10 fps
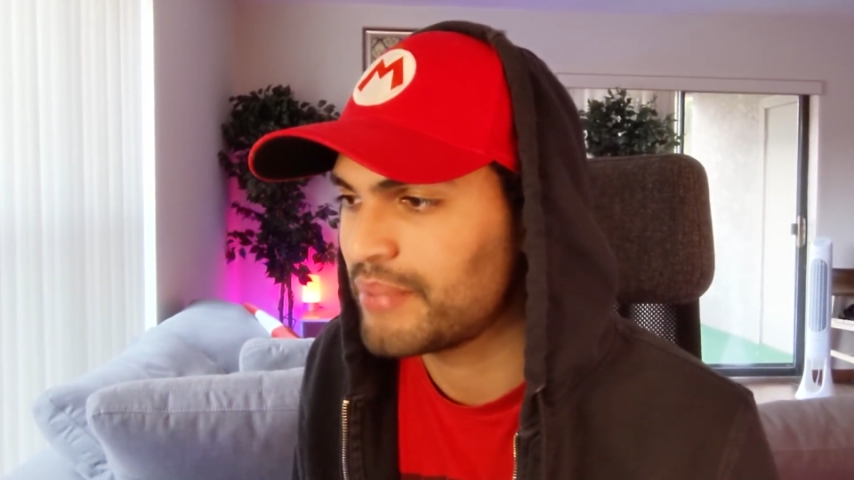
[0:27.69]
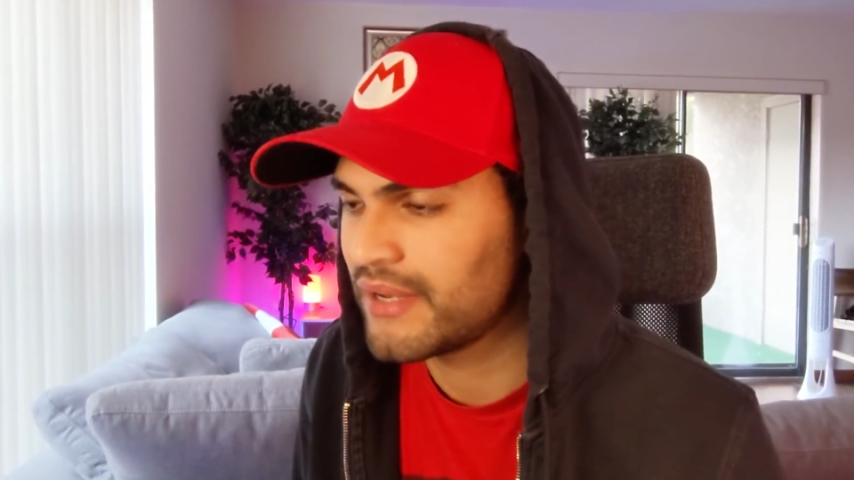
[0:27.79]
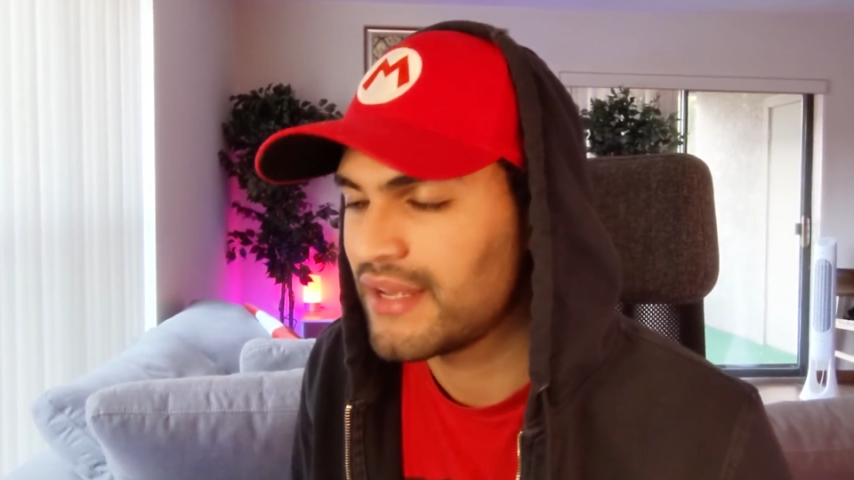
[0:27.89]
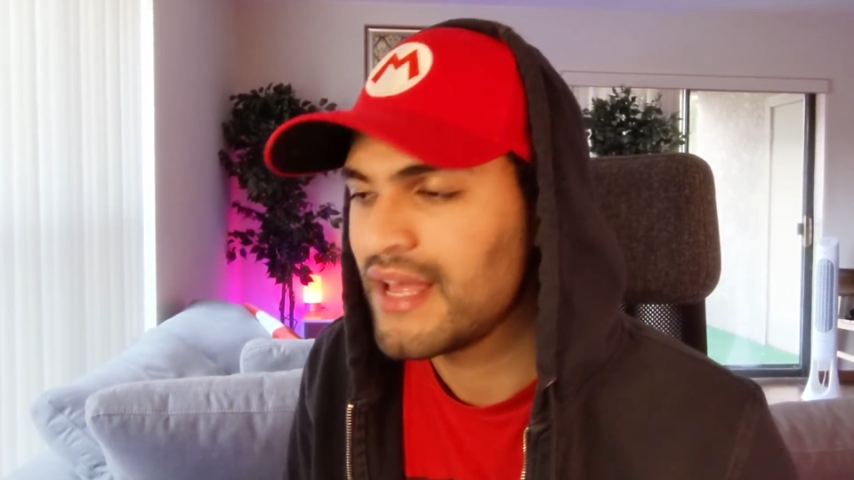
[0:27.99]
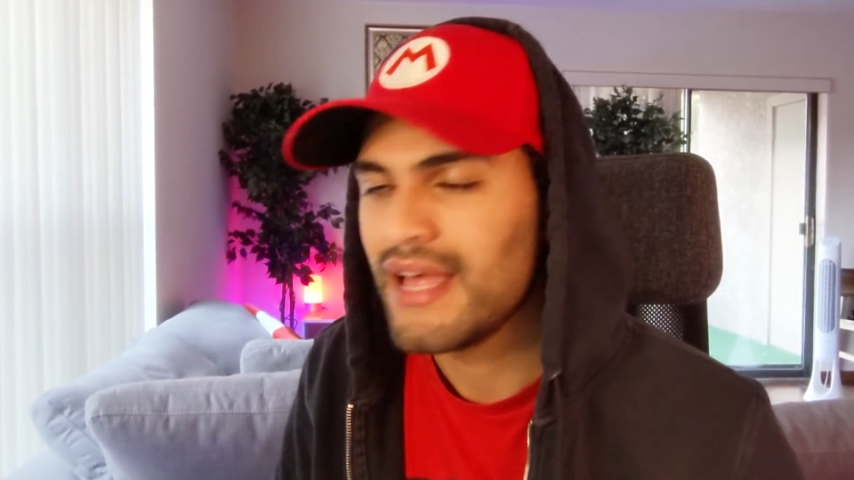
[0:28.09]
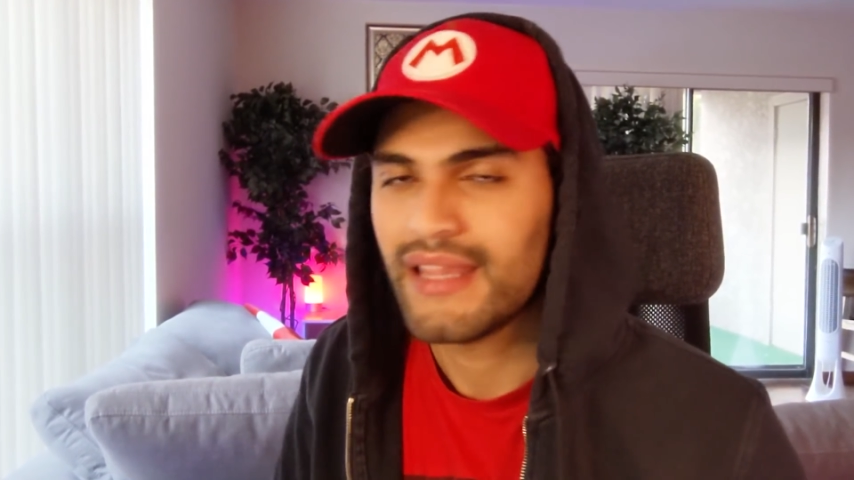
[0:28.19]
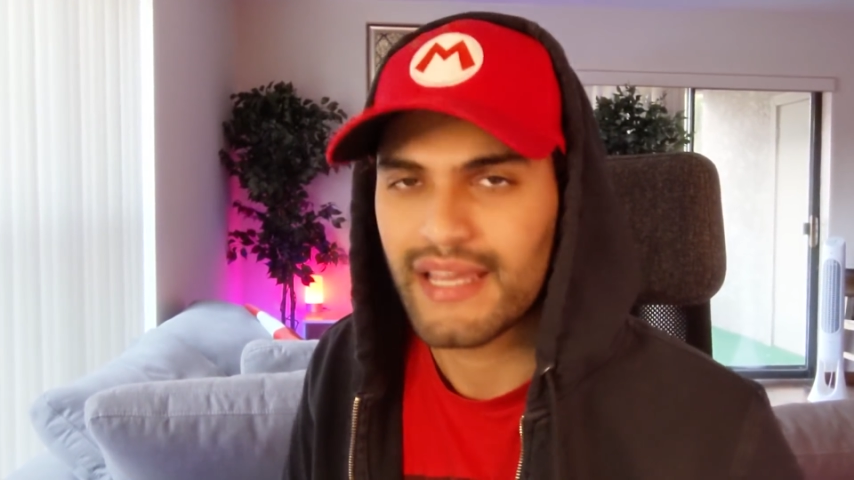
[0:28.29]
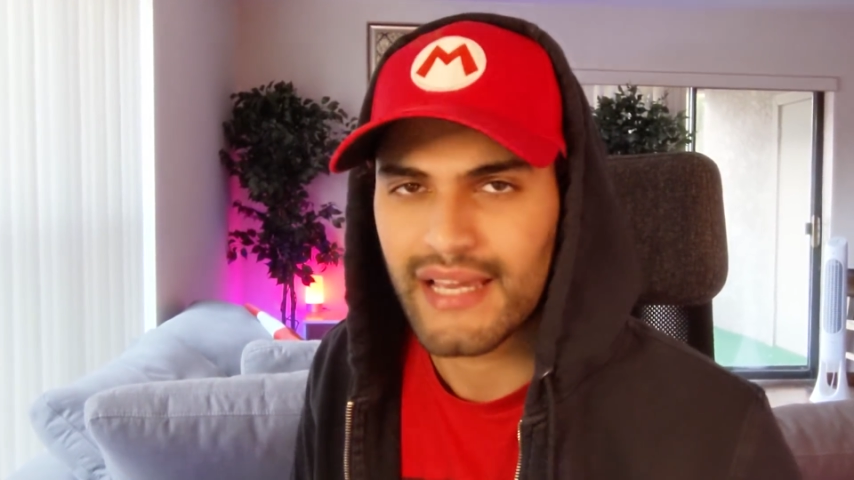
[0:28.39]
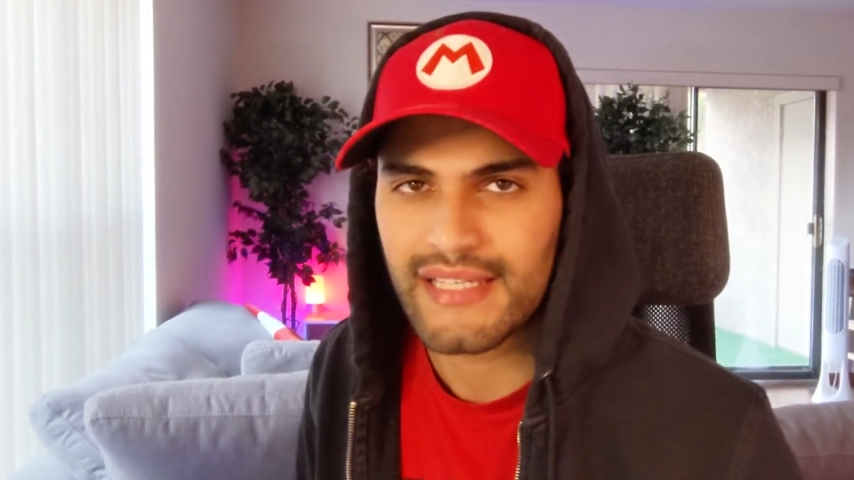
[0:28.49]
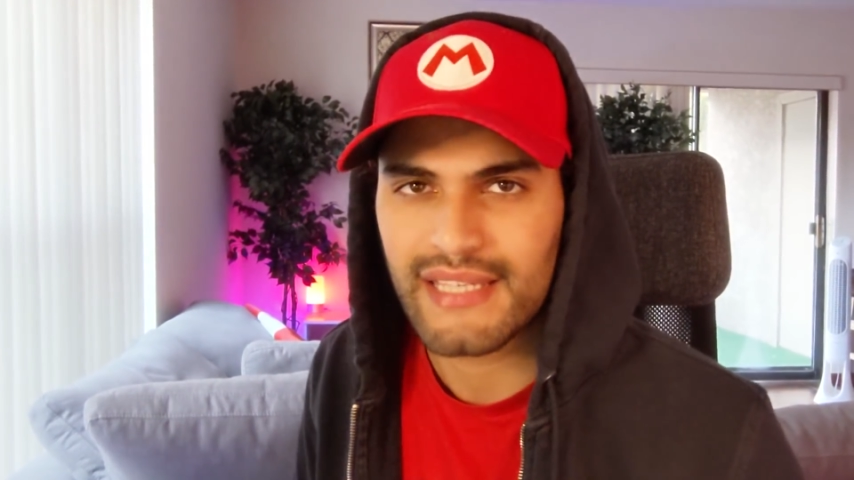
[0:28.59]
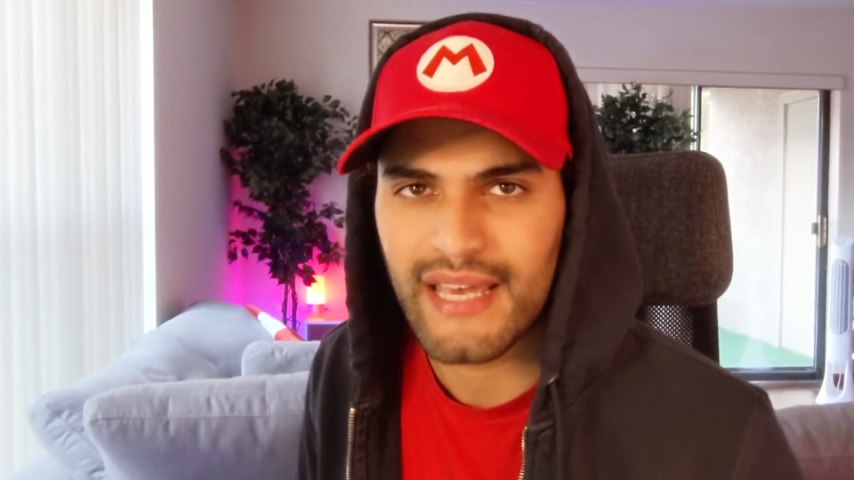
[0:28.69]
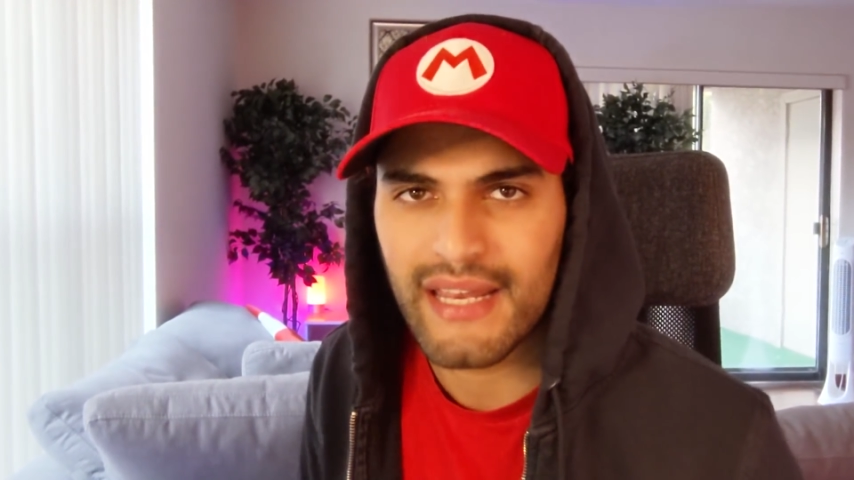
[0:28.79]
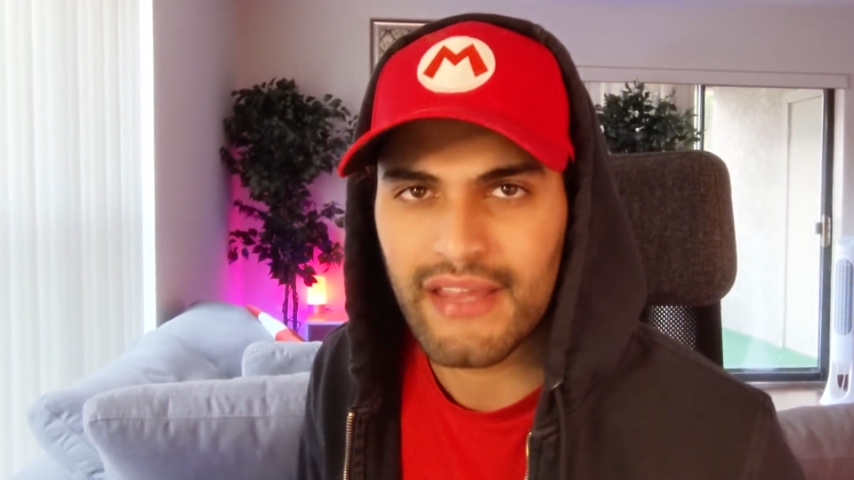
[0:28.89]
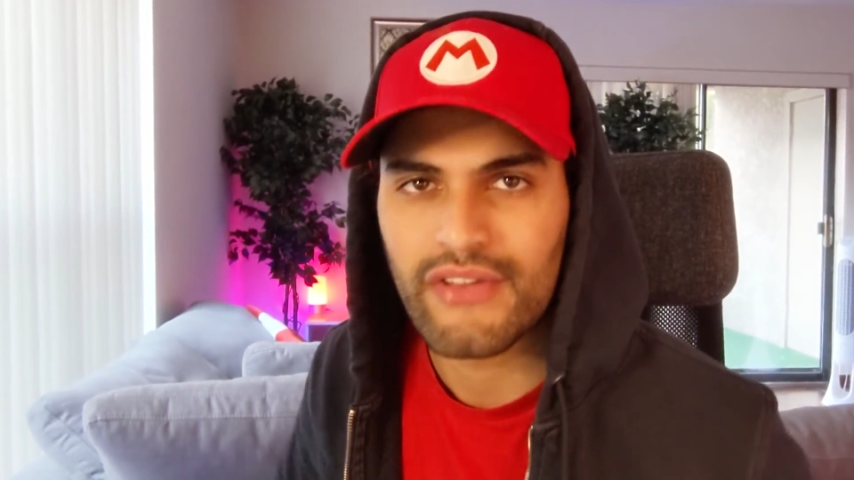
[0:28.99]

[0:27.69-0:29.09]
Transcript: but like I said,